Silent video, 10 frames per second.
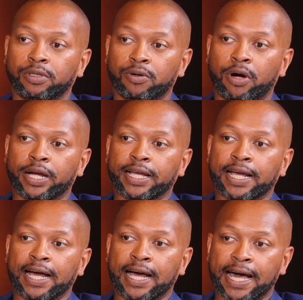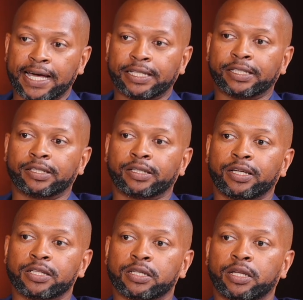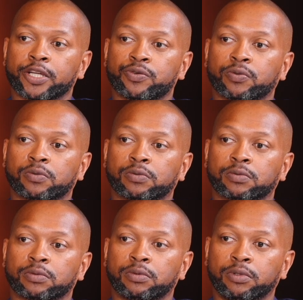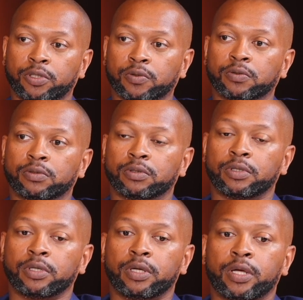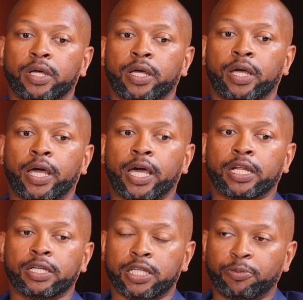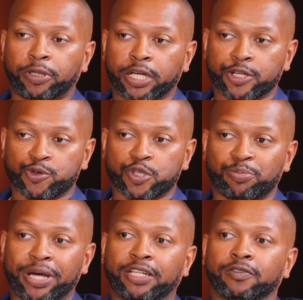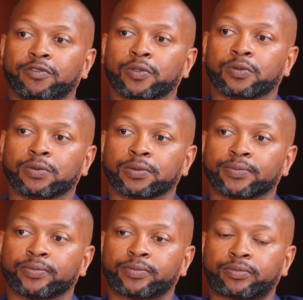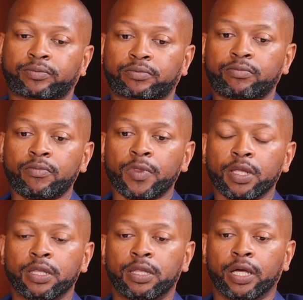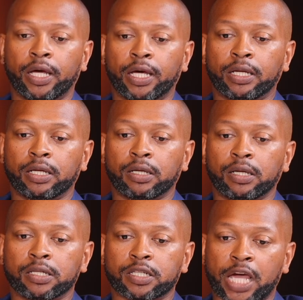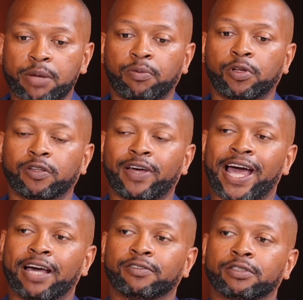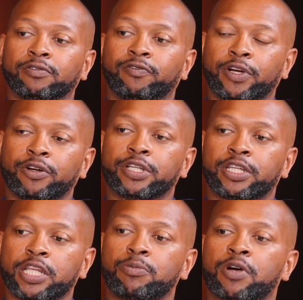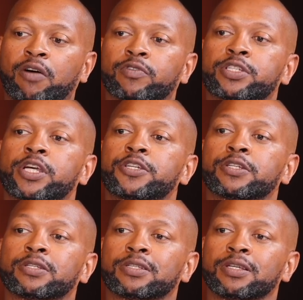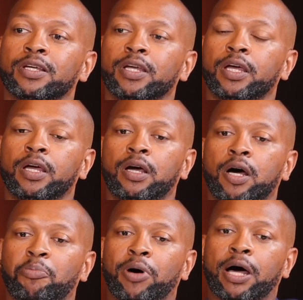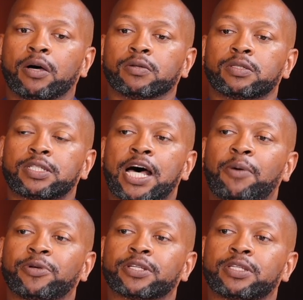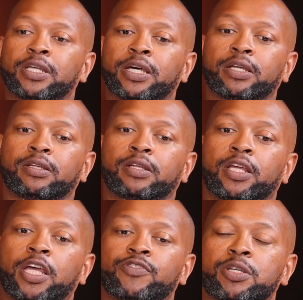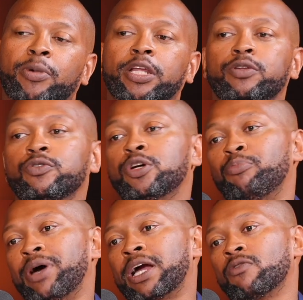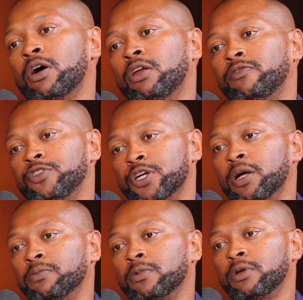You are a highly intellectual dude and a deeply introspective dude that is capable of having very deep conversations about topics that if somebody knew your background off jump,